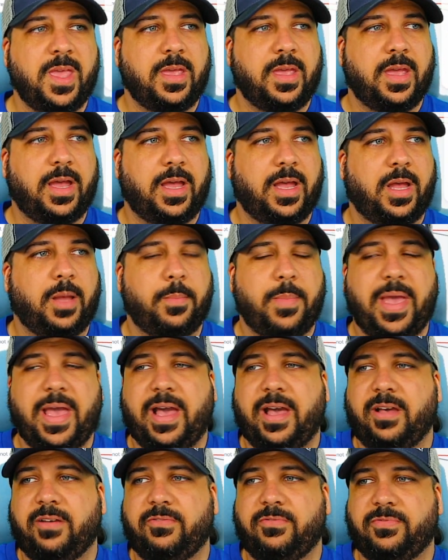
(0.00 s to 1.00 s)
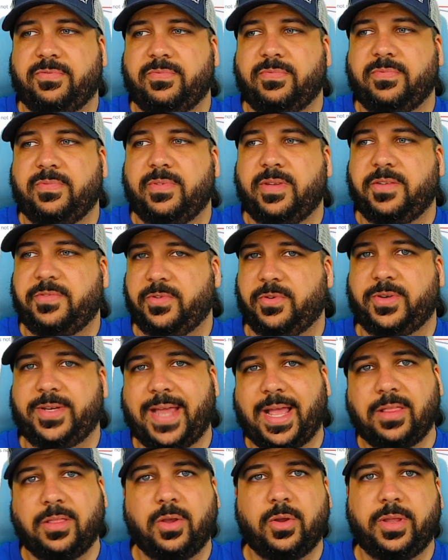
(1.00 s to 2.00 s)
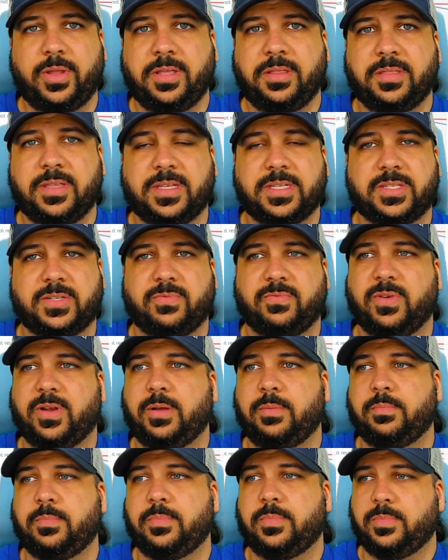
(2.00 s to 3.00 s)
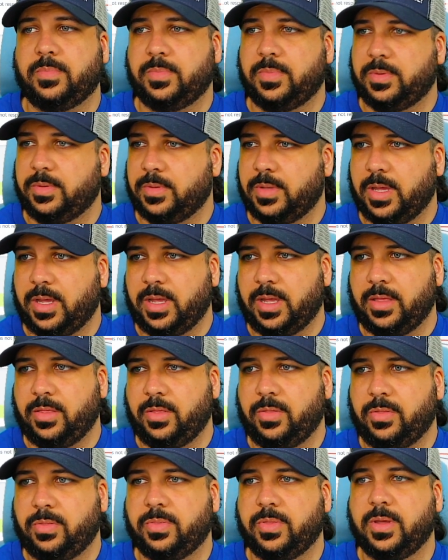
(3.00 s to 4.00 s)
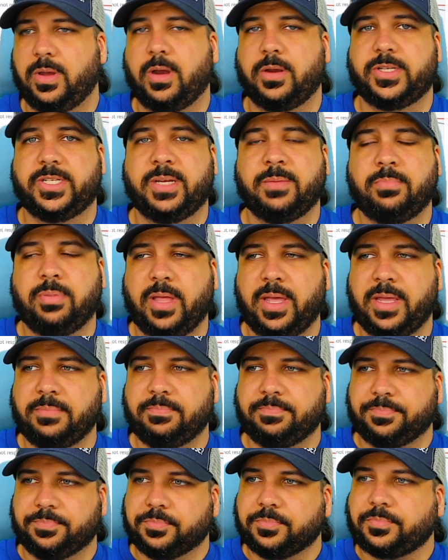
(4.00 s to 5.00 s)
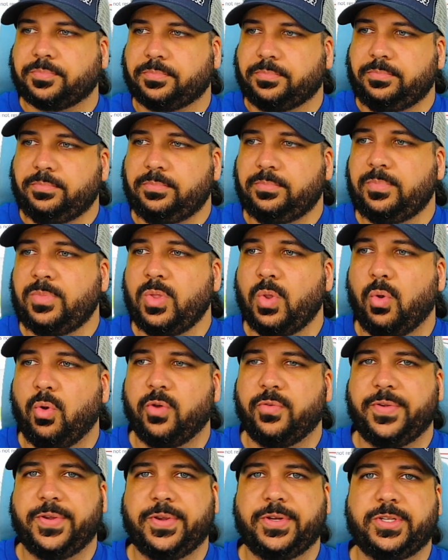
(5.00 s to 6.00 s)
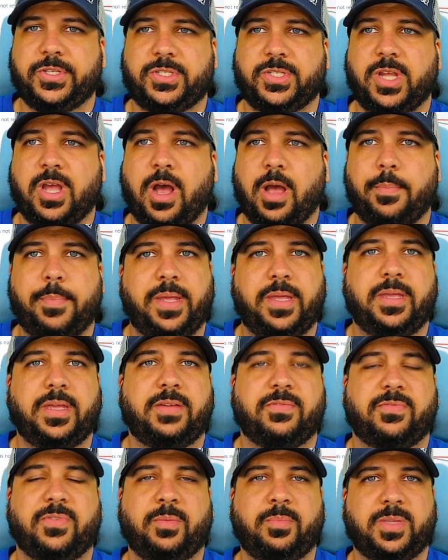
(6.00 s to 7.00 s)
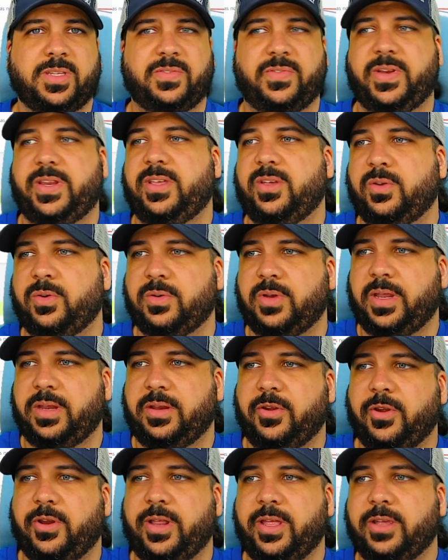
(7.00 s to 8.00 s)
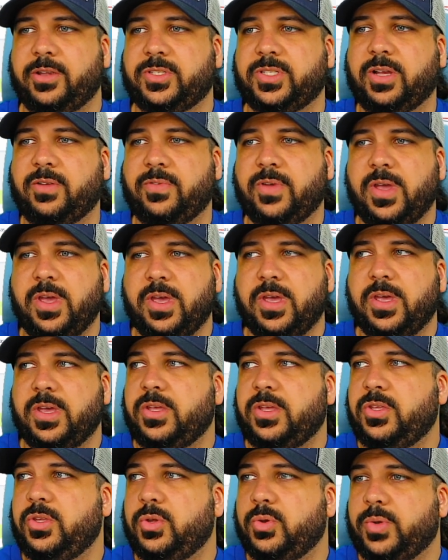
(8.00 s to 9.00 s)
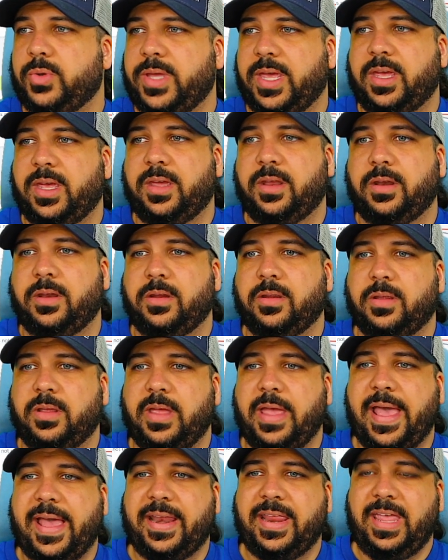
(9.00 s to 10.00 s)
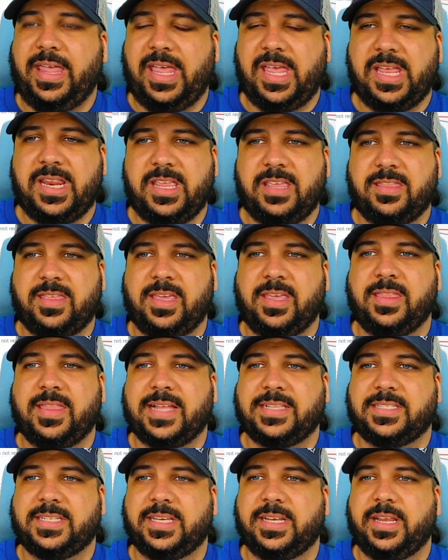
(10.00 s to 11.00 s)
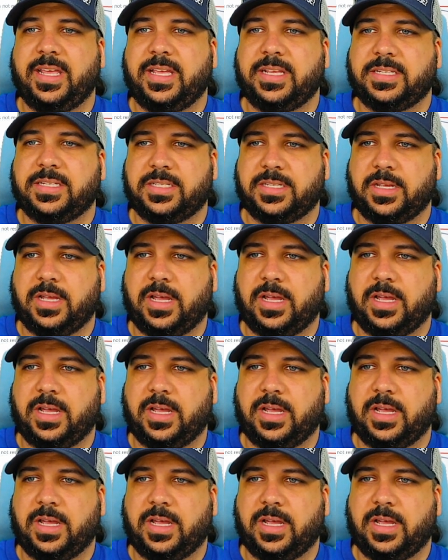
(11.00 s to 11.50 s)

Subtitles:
if you're downloading this from our template, or if you're just copying it from this video and creating it yourself, you can edit anything that's in it.